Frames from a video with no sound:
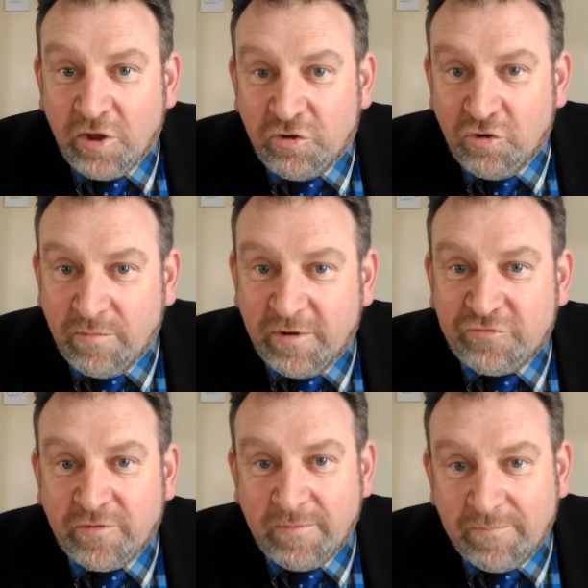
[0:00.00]
You
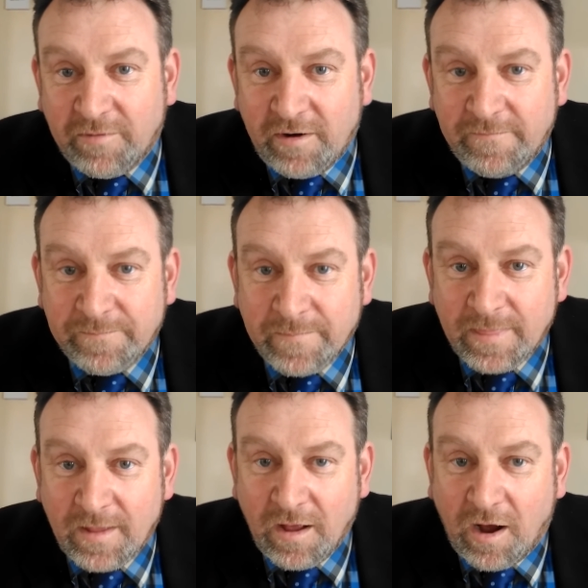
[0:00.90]
must remember,
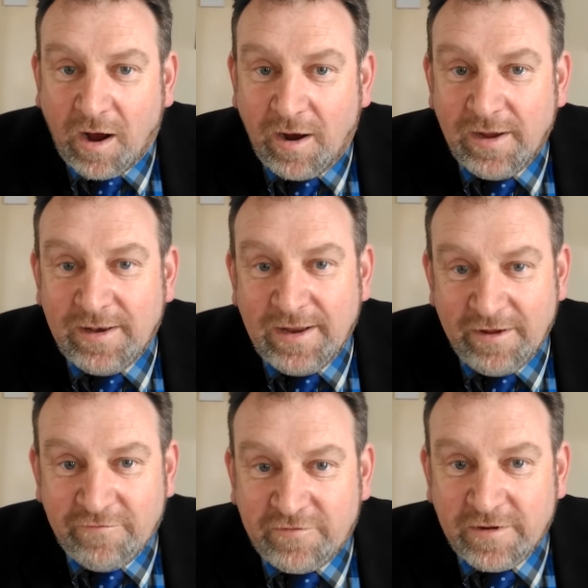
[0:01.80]
I
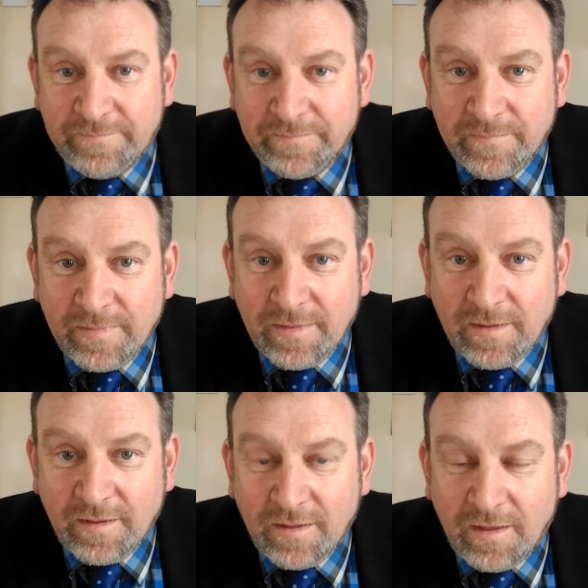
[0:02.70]
lived
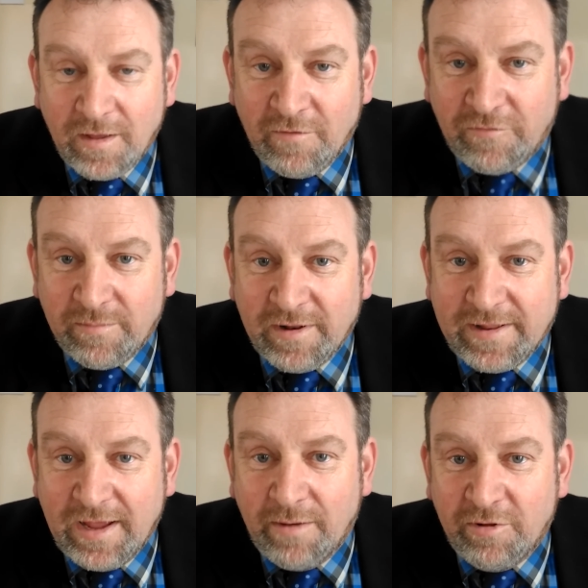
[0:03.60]
from the
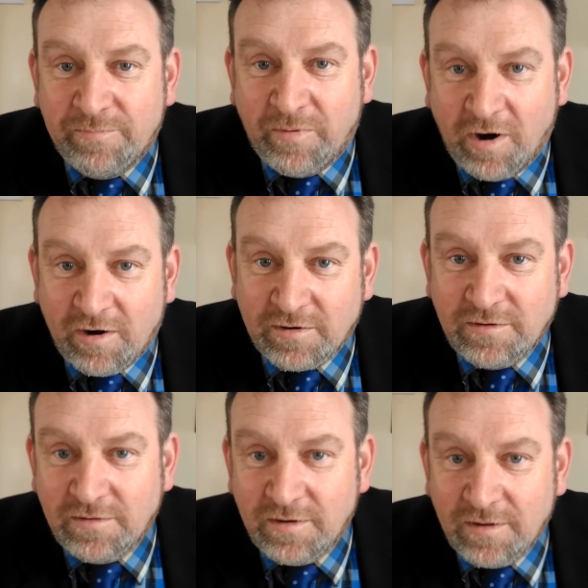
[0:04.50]
day I was born